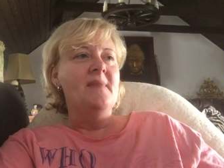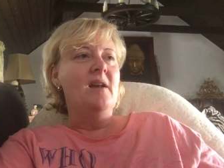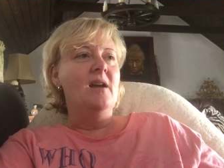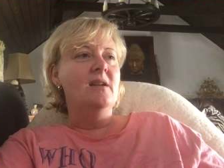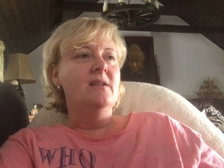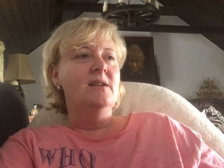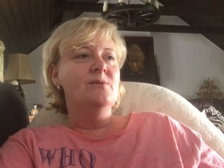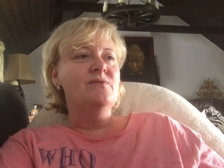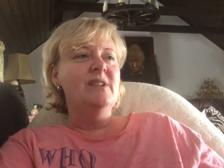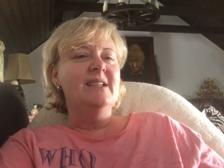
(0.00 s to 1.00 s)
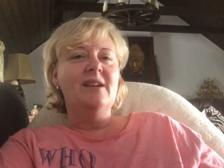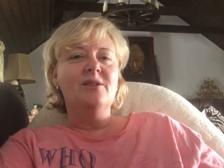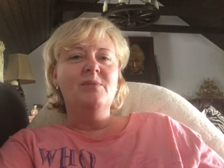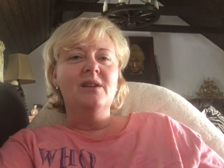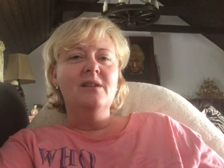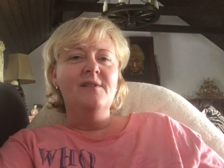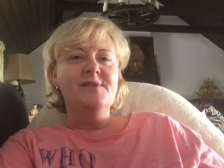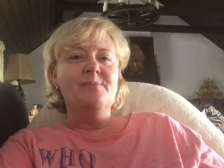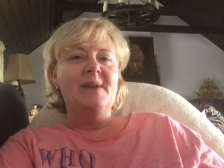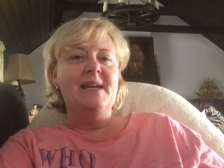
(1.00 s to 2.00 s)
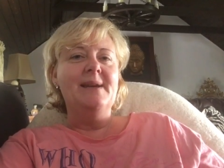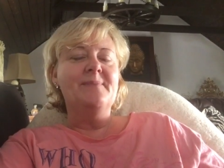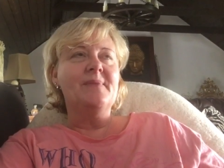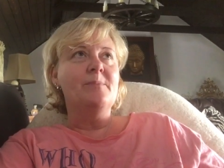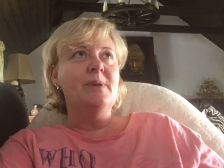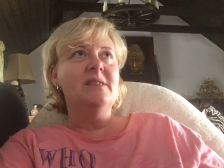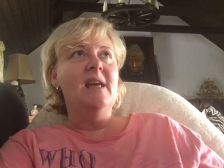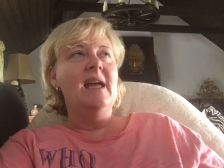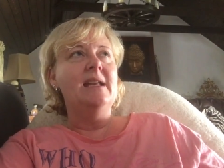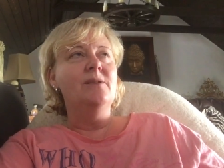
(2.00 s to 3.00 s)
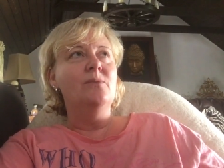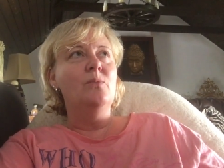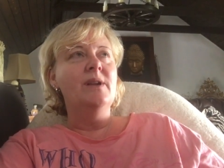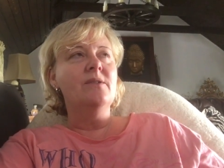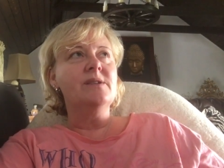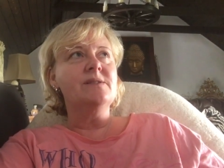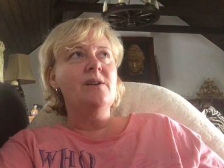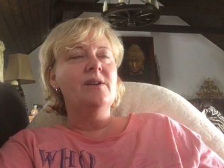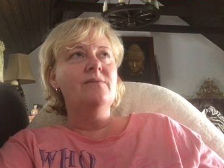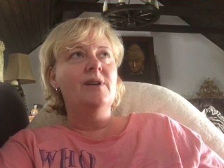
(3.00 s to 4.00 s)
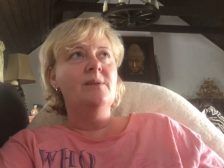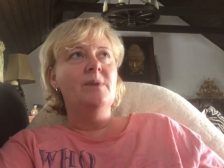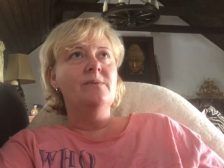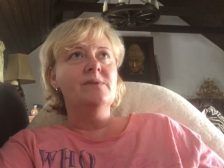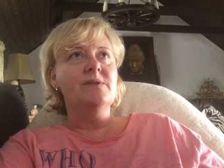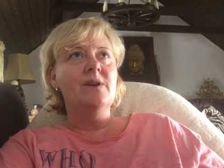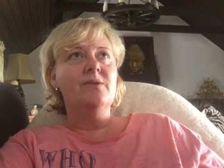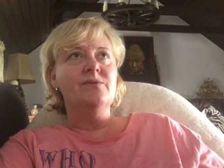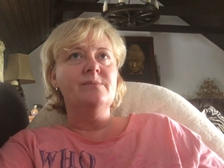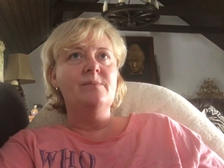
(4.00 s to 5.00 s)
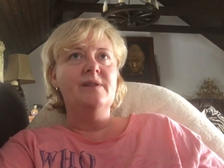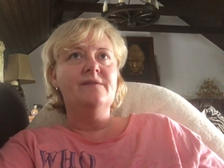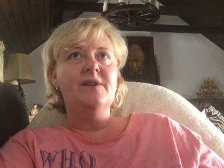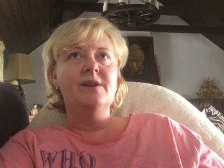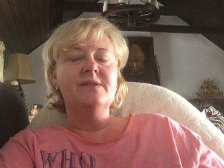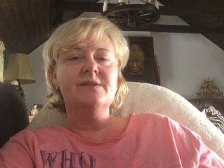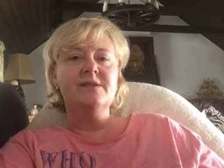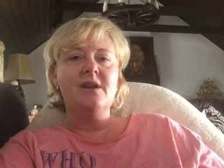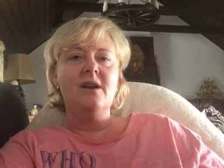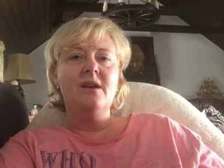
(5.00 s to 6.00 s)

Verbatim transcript: And it was really getting on my nerves a bit. But then when I started running my own circles and my first...